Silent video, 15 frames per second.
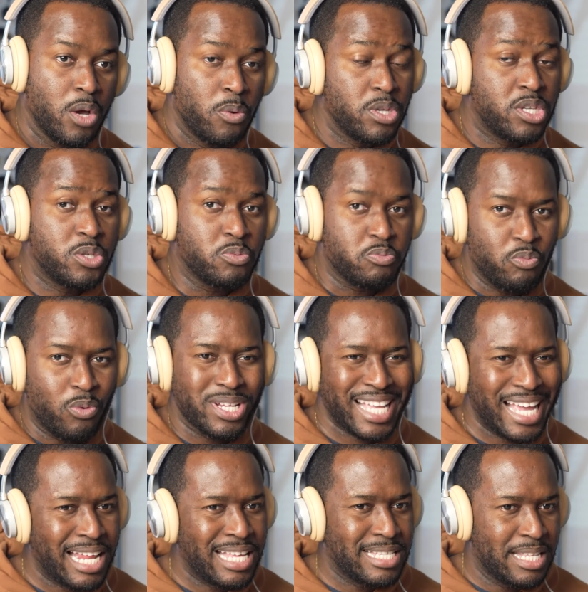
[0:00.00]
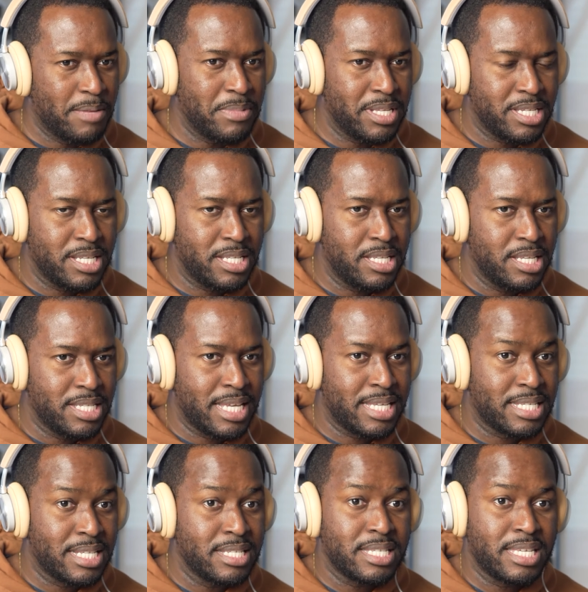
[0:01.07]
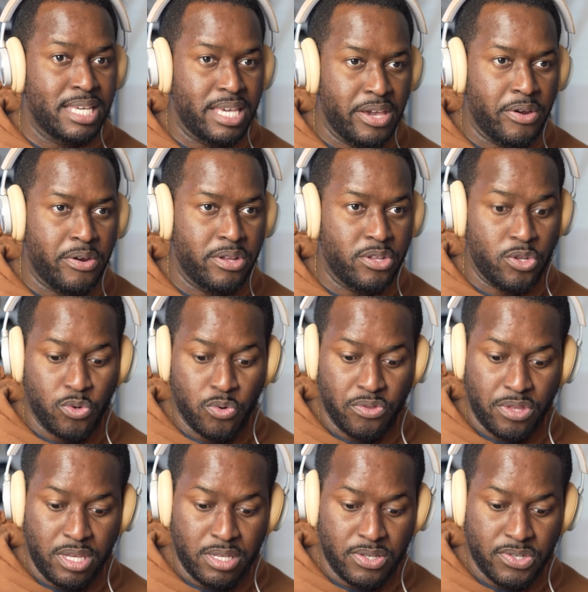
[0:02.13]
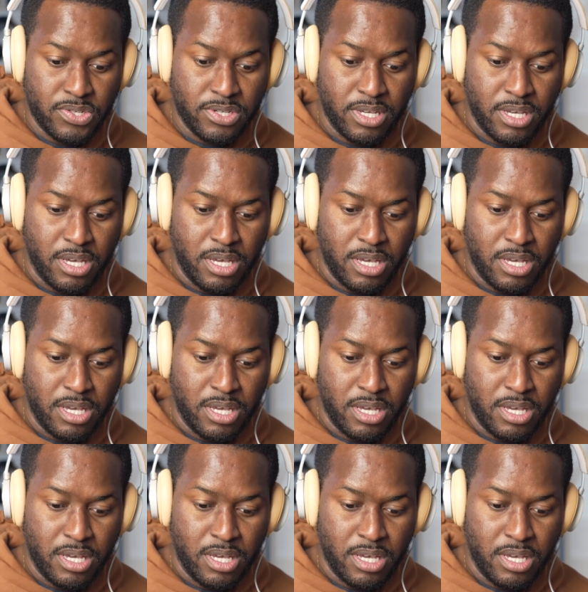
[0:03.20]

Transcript: which is what kind of has limited Teslas here in the Northeast